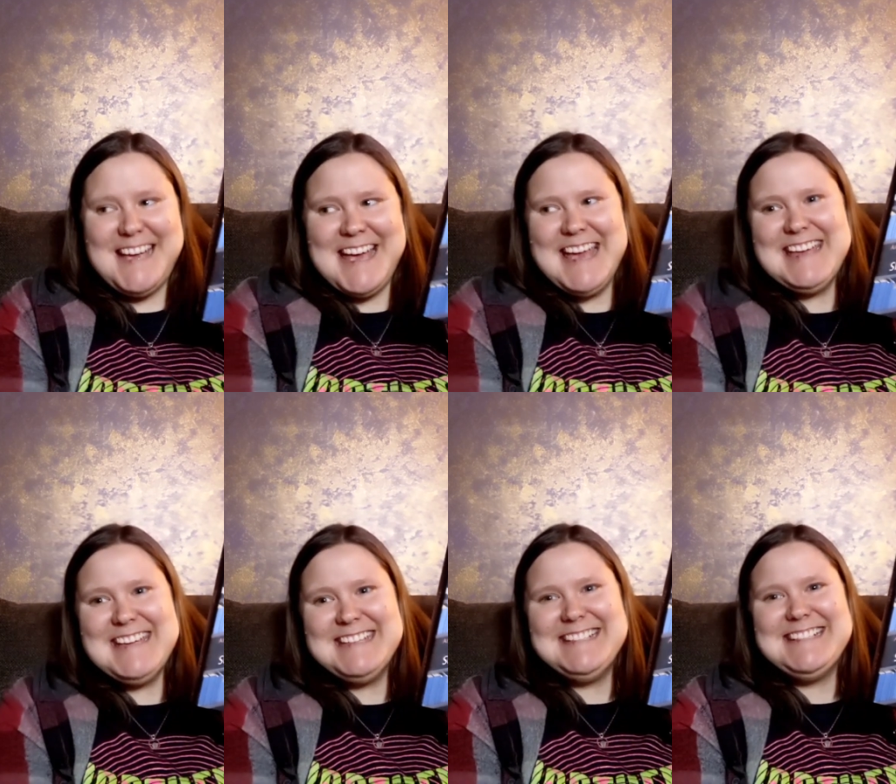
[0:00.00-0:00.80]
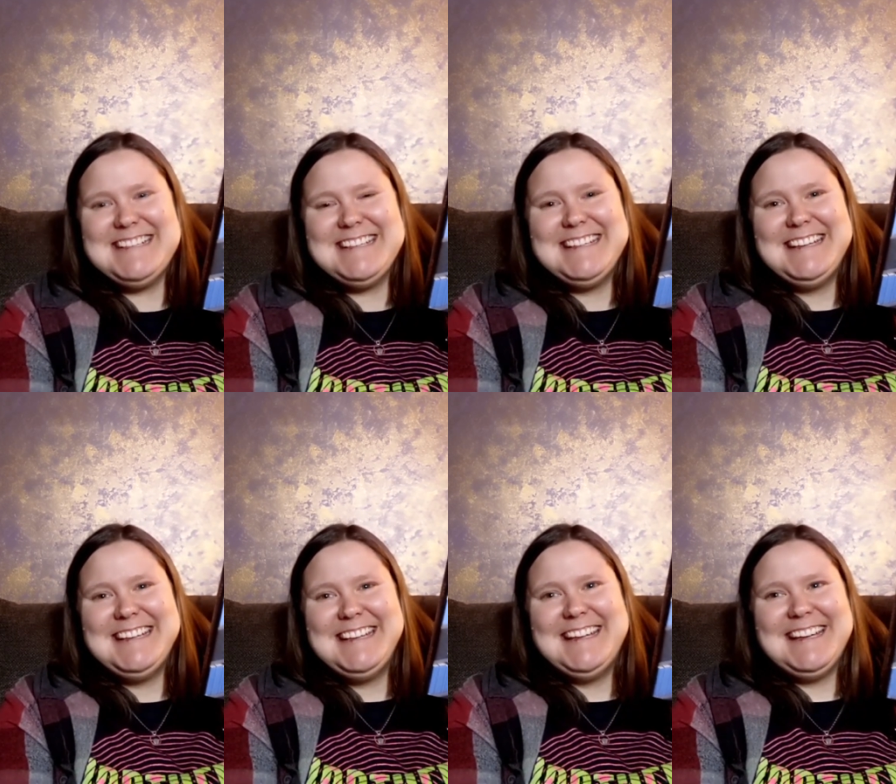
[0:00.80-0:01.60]
And
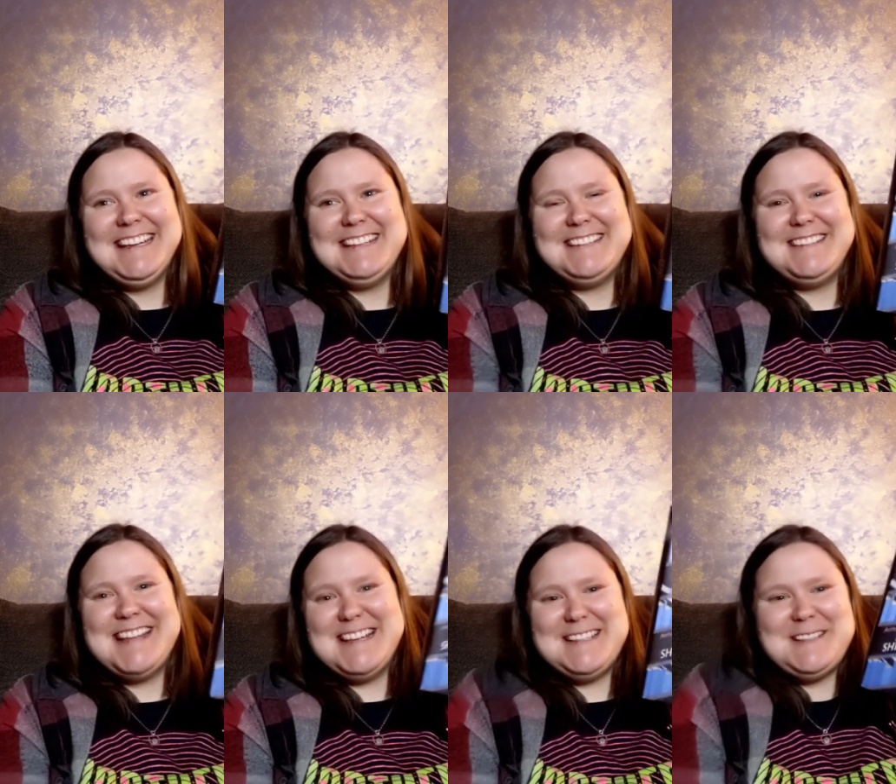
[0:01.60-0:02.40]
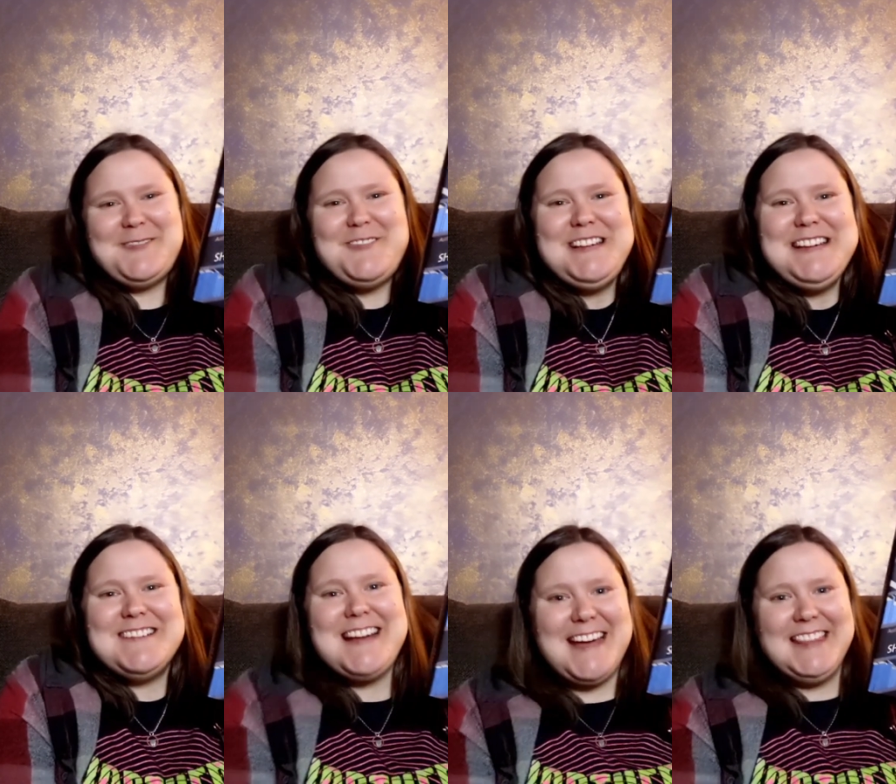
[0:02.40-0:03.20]
it's just
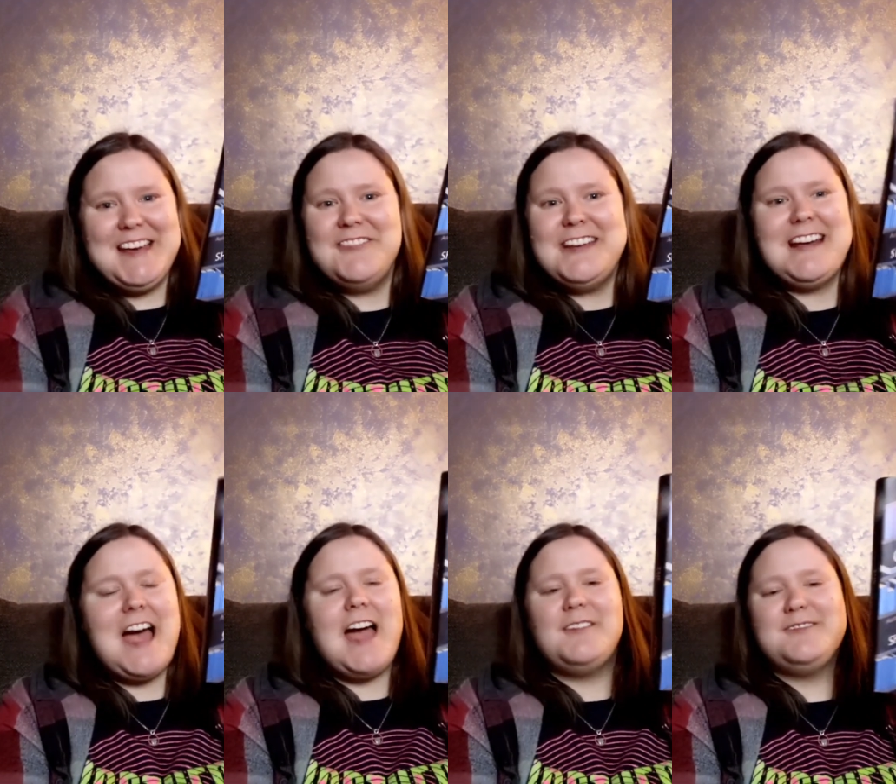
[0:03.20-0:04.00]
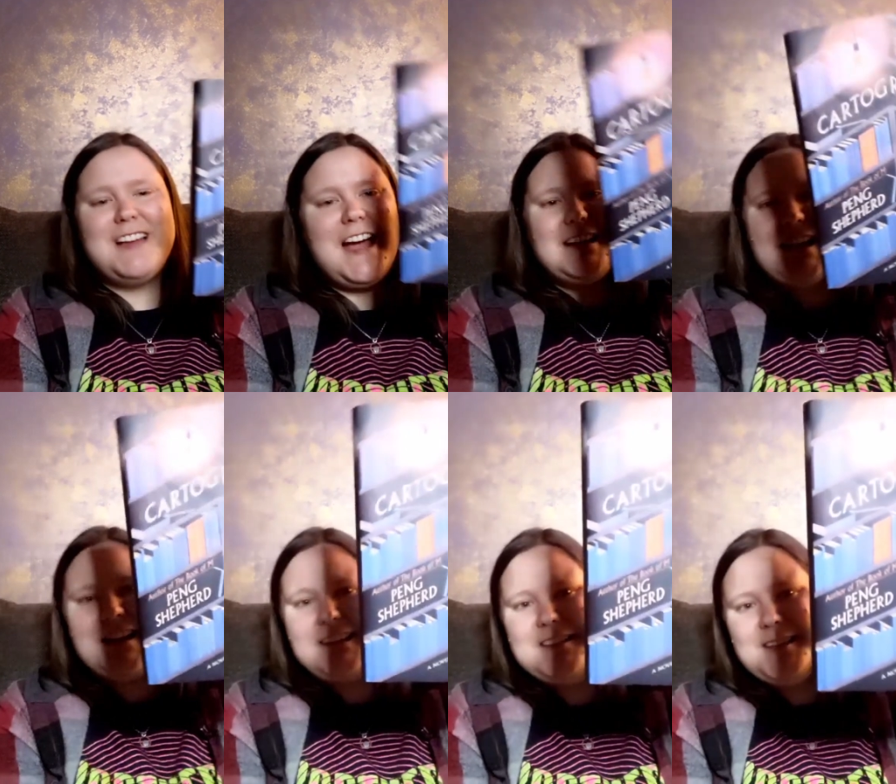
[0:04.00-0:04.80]
weird. I love it. I
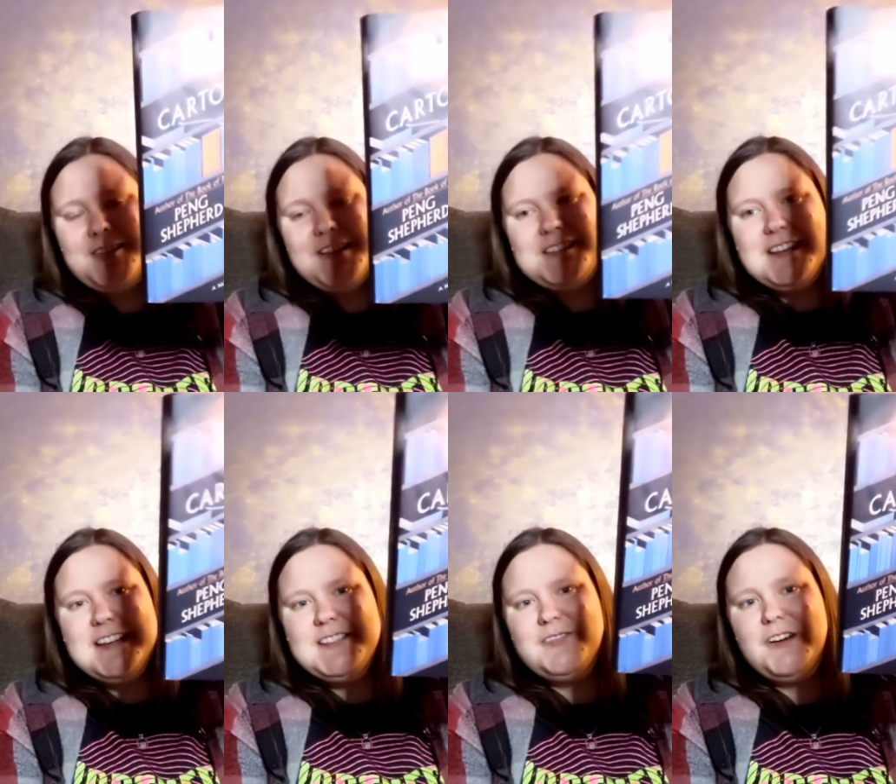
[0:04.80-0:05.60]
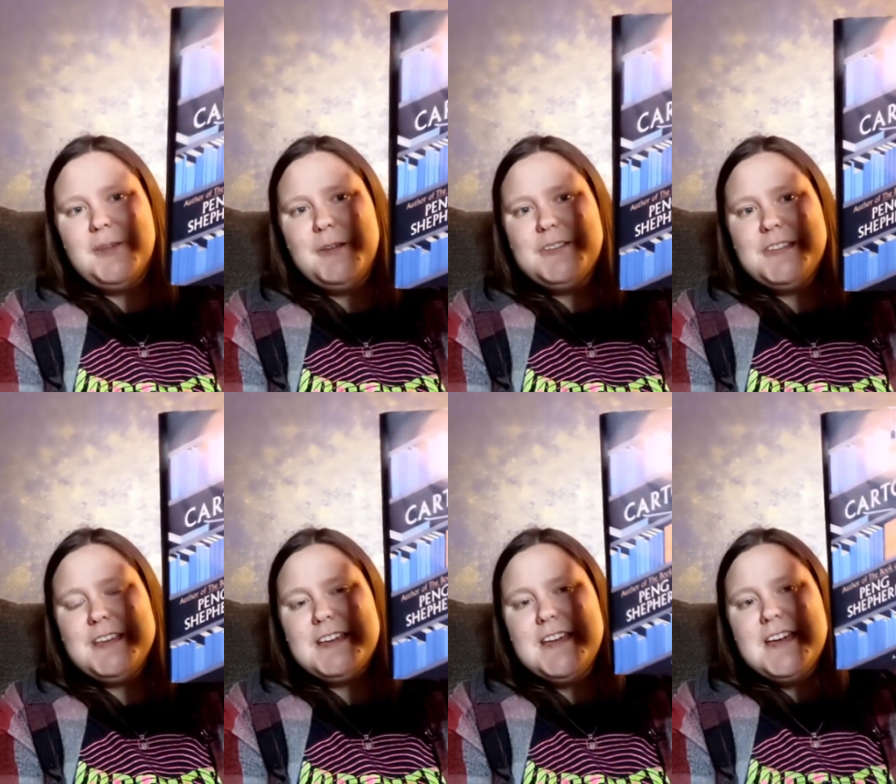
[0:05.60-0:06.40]
highly suggest it. It's very much
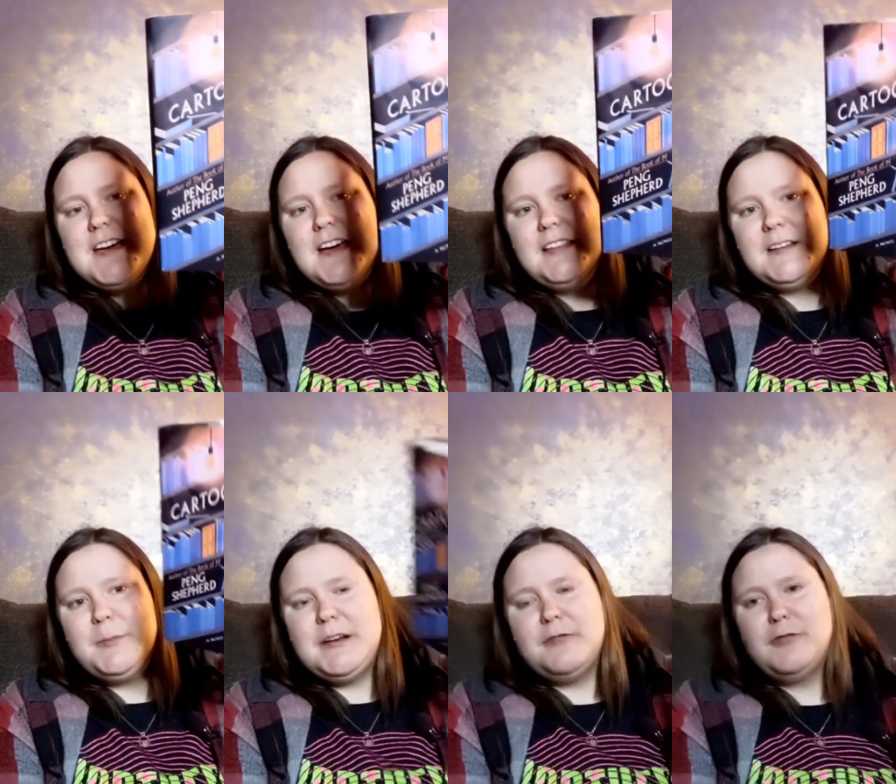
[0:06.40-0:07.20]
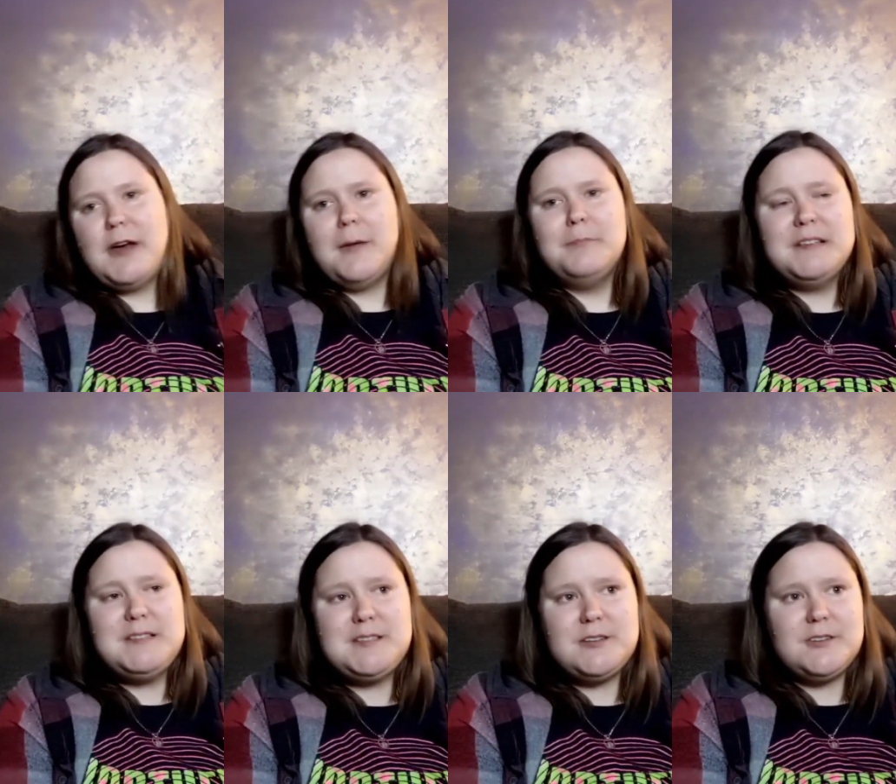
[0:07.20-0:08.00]
like a little bit of a
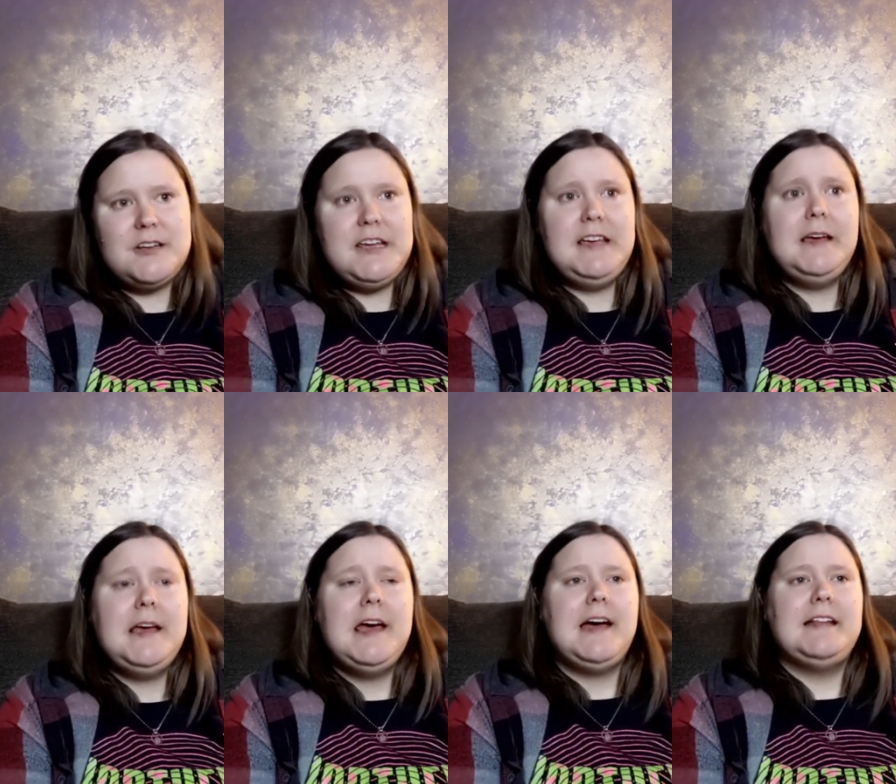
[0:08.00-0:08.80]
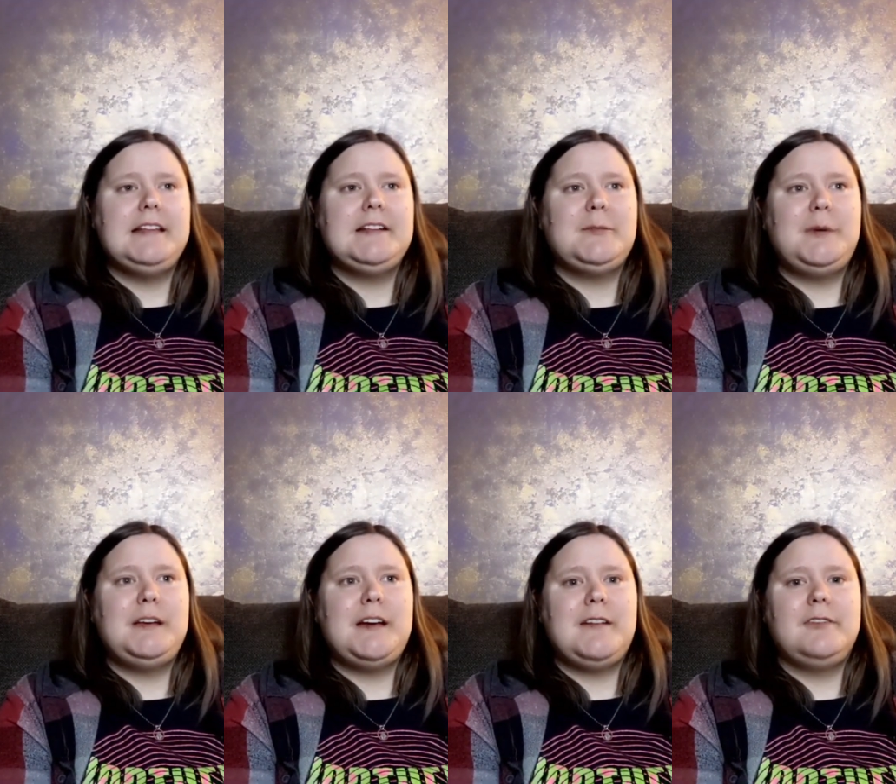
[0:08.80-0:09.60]
mystery, a little bit of